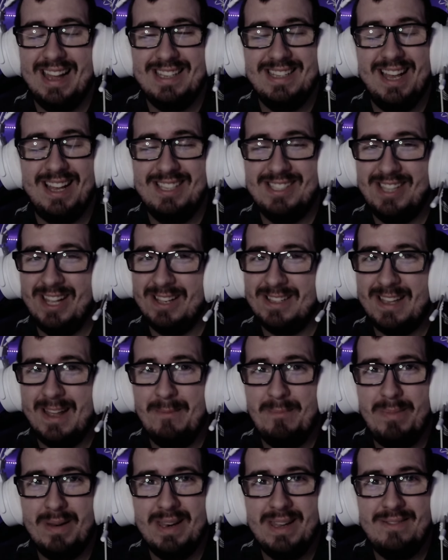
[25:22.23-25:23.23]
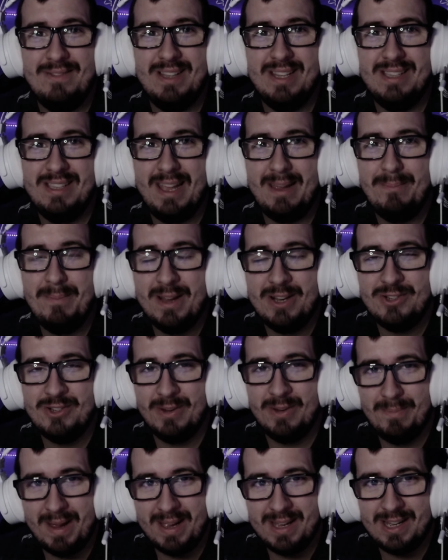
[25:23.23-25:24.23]
I still can't believe that they
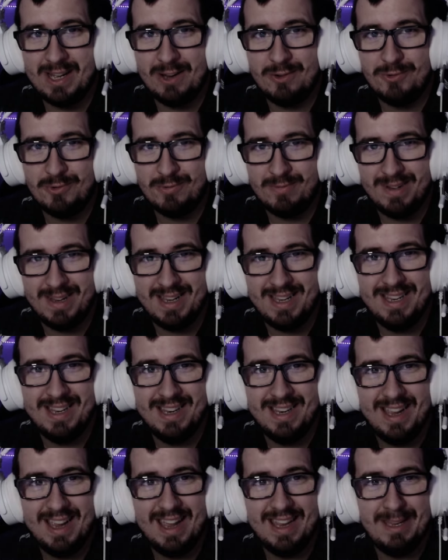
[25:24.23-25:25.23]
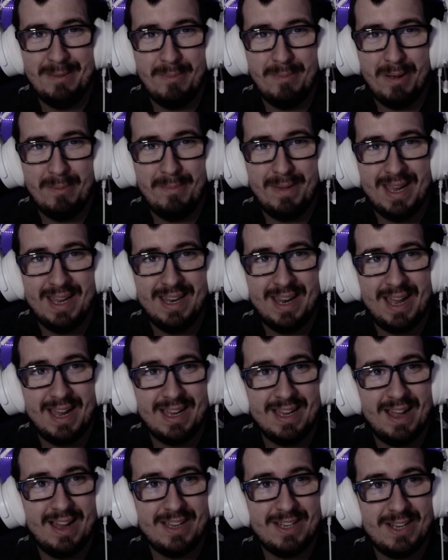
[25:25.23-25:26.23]
mentioned my country in anime, man.
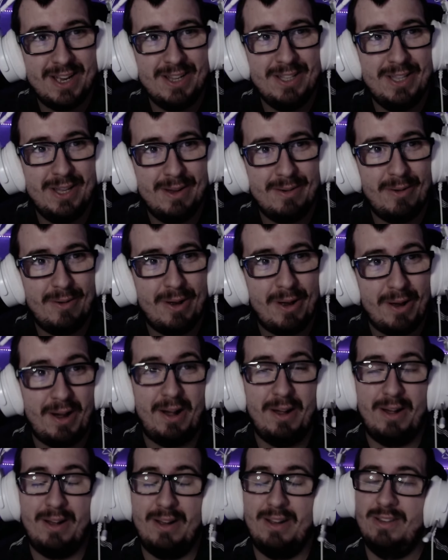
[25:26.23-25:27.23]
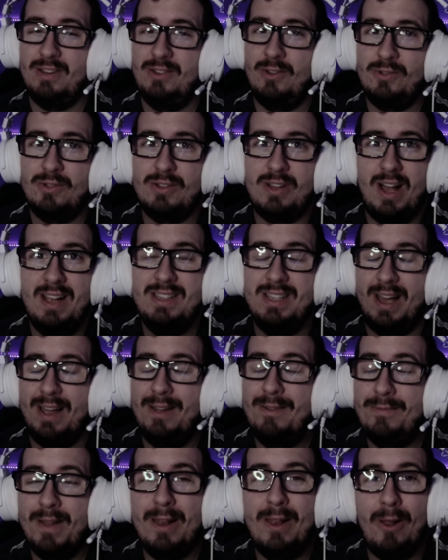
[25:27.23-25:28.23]
I kind of, not kind of, I
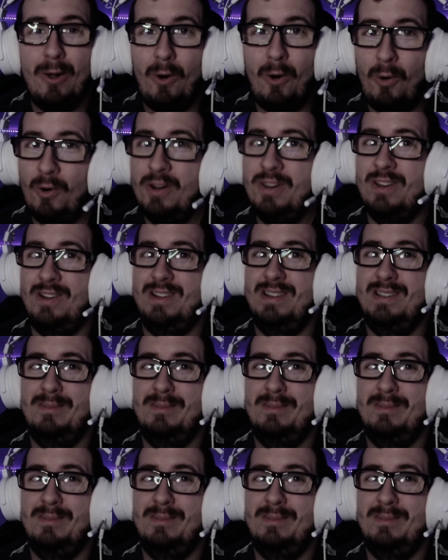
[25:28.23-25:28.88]
feel honored,